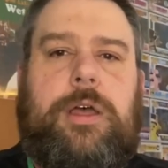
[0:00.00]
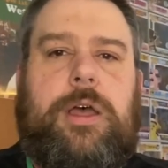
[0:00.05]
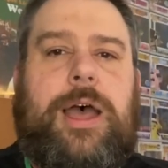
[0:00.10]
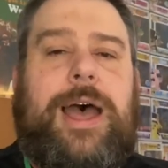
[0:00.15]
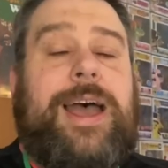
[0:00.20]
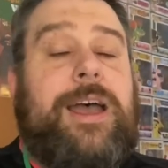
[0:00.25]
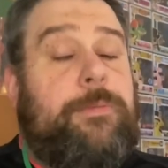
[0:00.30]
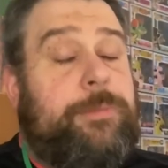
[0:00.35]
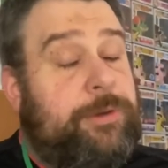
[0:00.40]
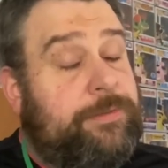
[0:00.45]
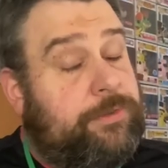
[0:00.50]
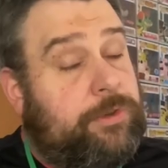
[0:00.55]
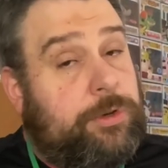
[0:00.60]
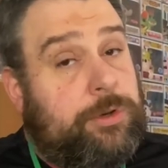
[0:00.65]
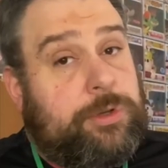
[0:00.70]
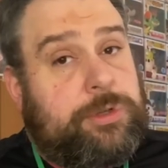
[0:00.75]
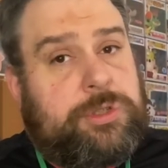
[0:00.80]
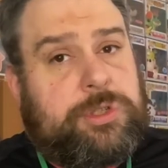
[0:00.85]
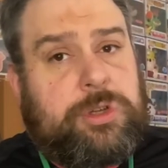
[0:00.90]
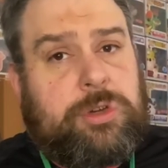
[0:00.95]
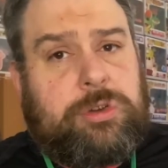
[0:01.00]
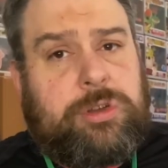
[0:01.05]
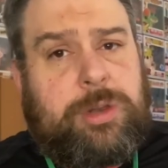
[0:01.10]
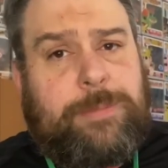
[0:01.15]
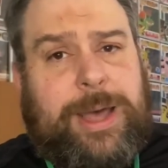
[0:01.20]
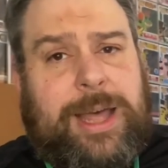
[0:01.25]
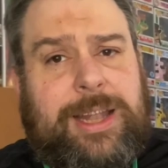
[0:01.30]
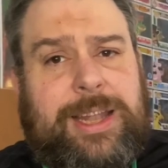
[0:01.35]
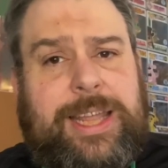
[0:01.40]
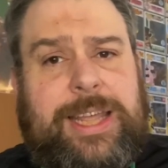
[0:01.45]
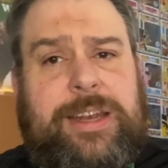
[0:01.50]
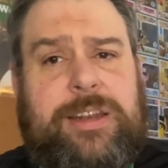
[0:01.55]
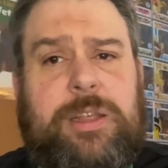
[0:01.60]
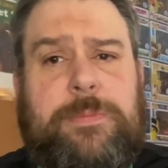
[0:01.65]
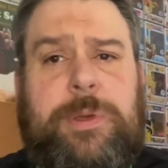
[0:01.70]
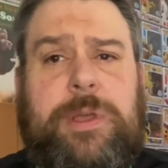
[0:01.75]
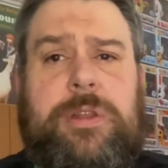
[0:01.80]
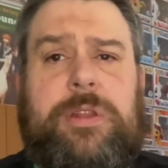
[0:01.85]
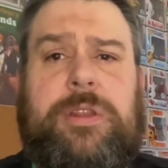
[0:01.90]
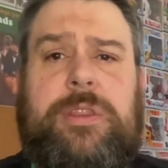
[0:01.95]
I am of course talking about
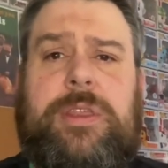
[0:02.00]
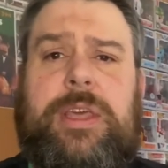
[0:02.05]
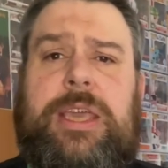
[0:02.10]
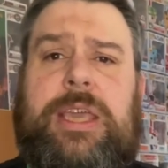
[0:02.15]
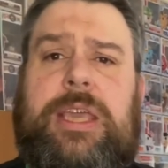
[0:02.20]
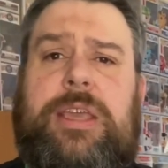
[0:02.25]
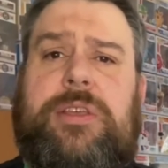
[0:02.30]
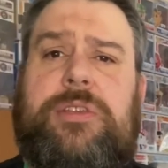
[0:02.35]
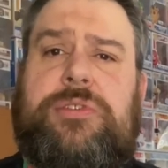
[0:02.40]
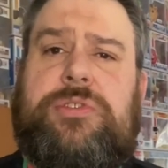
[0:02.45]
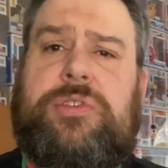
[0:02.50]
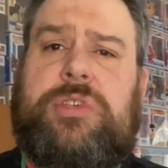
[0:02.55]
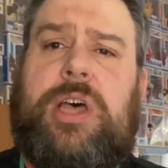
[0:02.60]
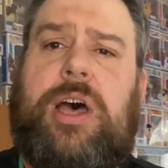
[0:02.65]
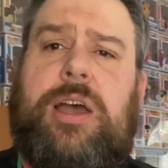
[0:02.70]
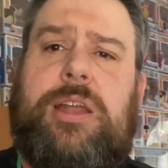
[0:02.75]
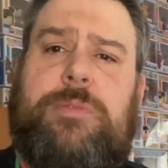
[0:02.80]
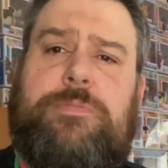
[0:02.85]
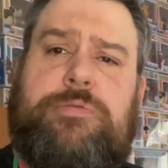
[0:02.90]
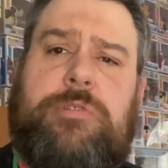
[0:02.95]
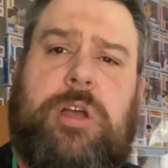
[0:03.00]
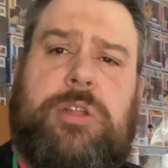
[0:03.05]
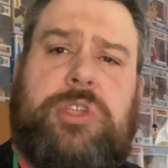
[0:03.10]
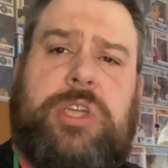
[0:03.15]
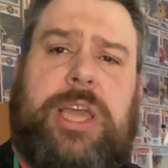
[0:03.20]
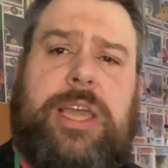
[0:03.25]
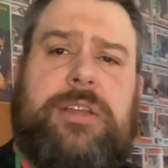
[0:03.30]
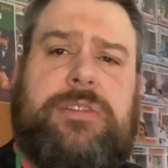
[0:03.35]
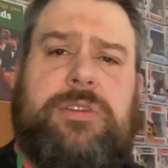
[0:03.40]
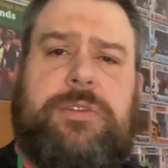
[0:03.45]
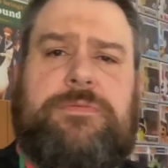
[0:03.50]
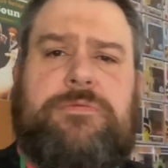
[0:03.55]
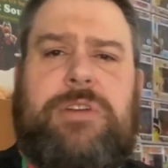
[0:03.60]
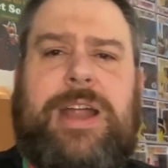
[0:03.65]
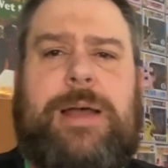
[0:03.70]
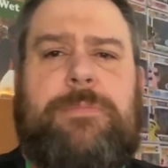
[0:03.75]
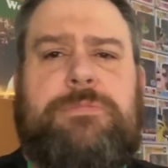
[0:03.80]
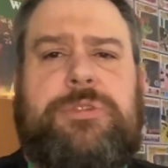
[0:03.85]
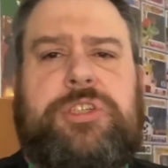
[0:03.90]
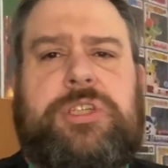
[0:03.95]
Lindemann, the side project of
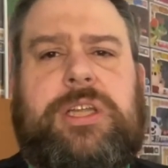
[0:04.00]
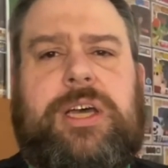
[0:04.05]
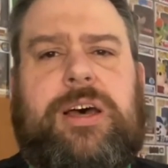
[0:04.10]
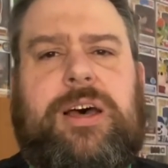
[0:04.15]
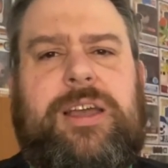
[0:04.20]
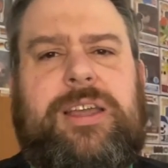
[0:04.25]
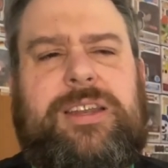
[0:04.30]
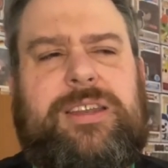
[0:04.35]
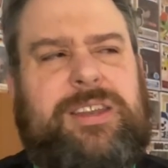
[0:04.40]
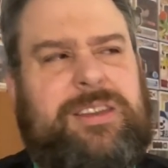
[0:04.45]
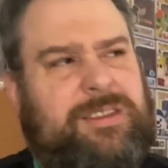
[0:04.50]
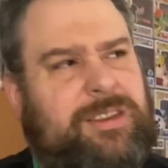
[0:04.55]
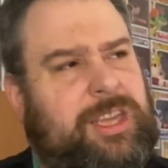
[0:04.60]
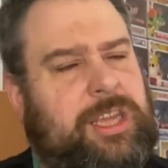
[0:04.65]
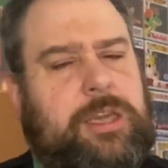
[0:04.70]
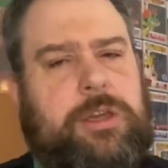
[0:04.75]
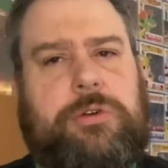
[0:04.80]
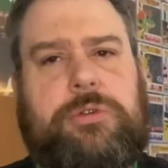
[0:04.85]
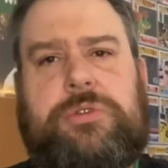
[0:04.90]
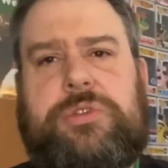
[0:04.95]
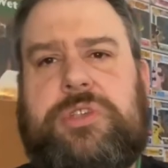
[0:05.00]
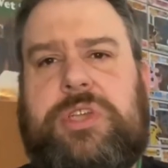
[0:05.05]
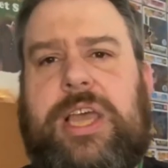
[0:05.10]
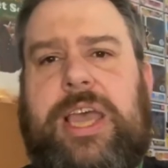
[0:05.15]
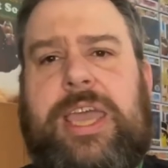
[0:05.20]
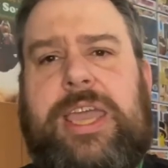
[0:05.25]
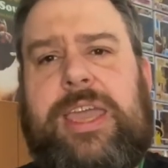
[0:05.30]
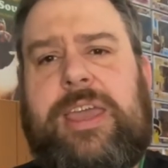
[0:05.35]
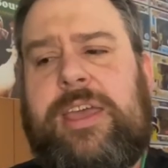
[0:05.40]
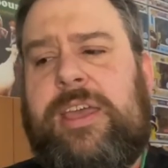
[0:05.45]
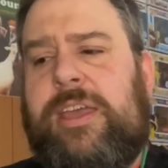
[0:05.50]
Rammstein, you could say,